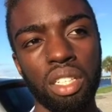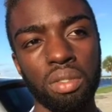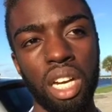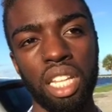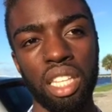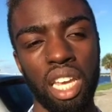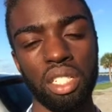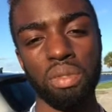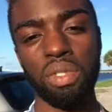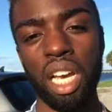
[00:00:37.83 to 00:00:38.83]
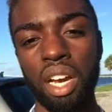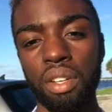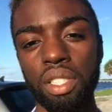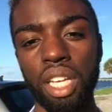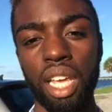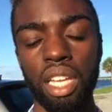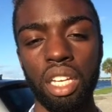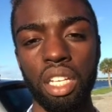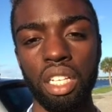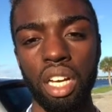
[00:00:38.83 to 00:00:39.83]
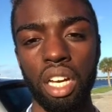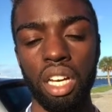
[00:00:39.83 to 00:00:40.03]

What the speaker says: around the age of 9 or 10.